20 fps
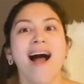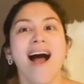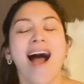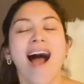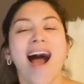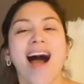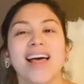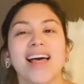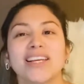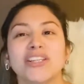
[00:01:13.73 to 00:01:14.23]

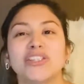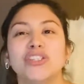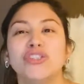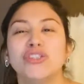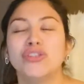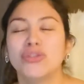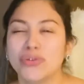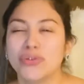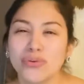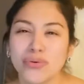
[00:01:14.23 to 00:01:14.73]
I
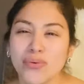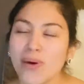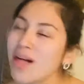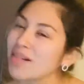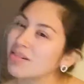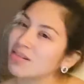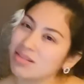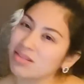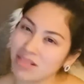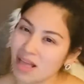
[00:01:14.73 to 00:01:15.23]
do
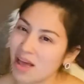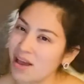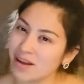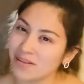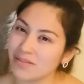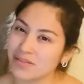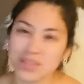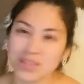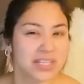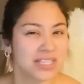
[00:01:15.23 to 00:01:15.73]
love
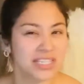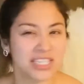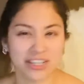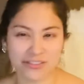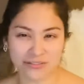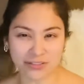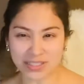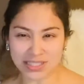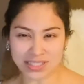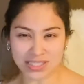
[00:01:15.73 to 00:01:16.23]
the
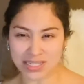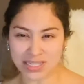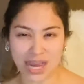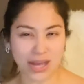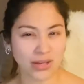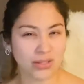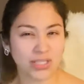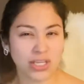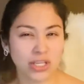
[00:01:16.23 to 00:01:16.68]
different styles that